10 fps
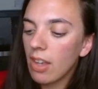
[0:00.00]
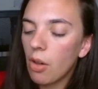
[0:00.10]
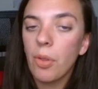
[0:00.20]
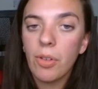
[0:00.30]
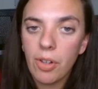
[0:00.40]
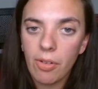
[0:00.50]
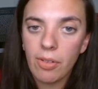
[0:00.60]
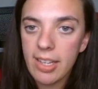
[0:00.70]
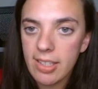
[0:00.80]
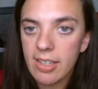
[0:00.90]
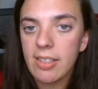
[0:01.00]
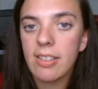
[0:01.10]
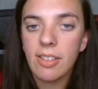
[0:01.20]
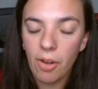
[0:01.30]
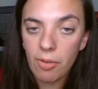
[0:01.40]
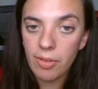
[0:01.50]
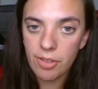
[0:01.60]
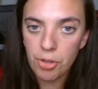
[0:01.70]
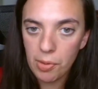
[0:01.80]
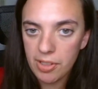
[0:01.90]
Although, laziness, there's
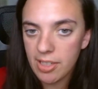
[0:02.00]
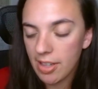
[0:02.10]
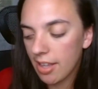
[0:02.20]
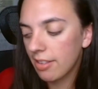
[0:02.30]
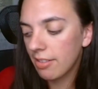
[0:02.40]
nuance to that,